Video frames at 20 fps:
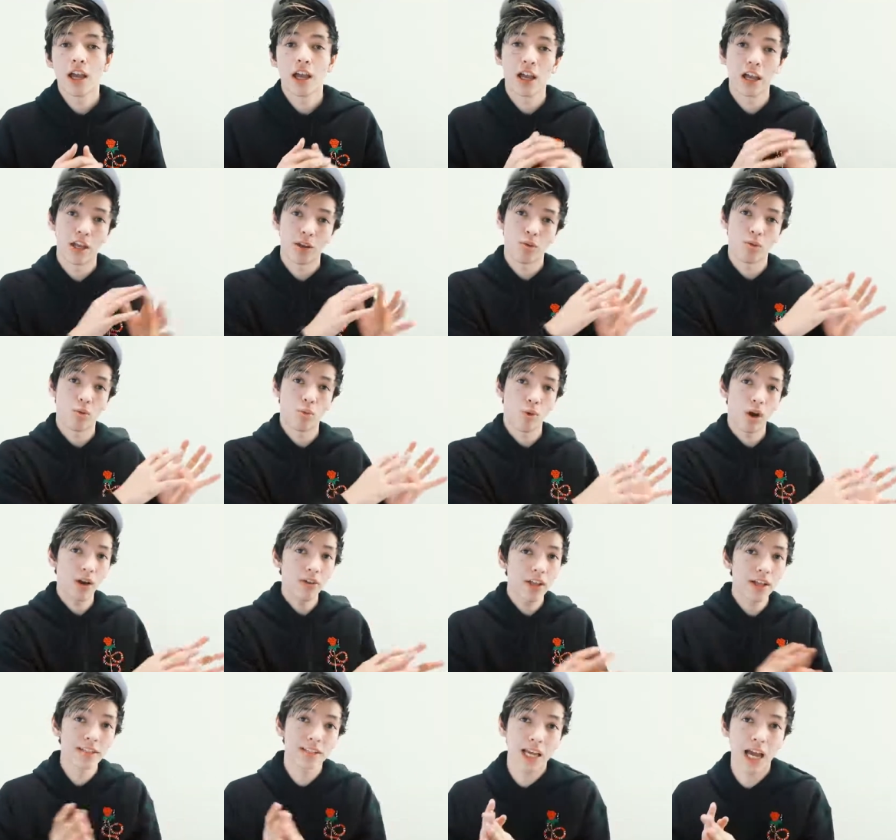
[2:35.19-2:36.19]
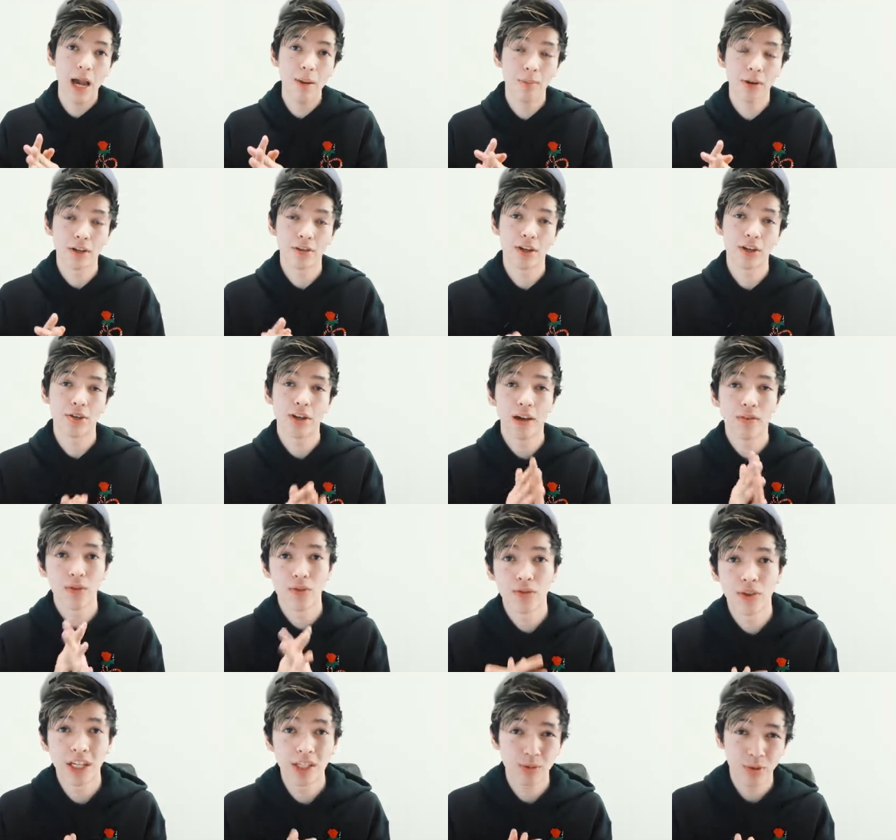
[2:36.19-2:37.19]
And while that's happening, right, you have your
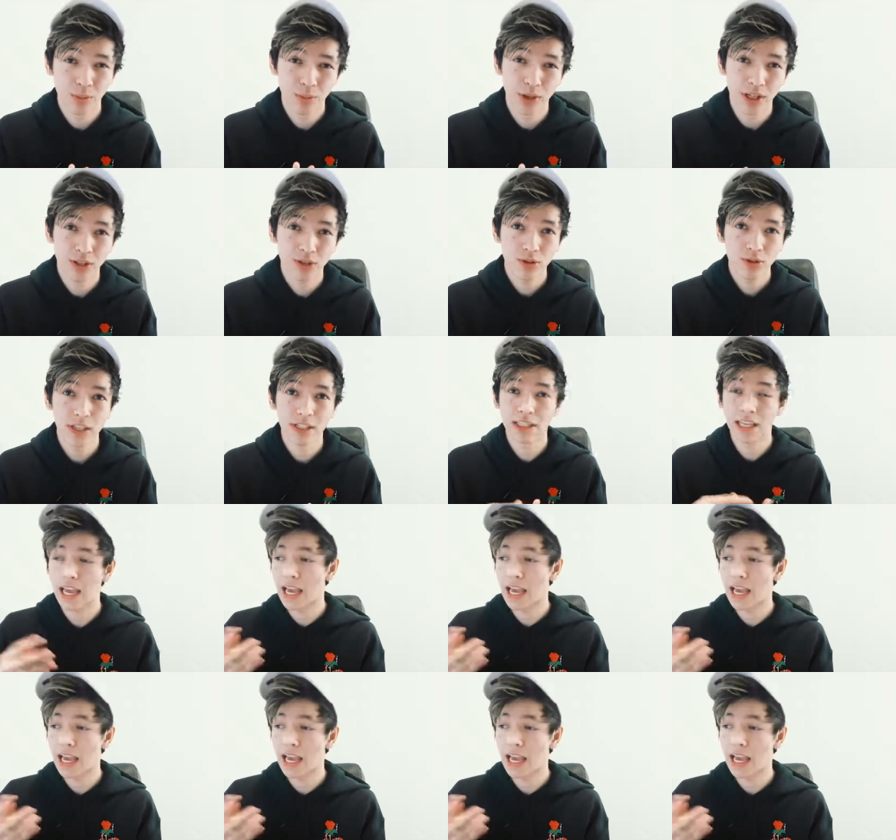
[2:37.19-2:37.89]
Facebook pixel that's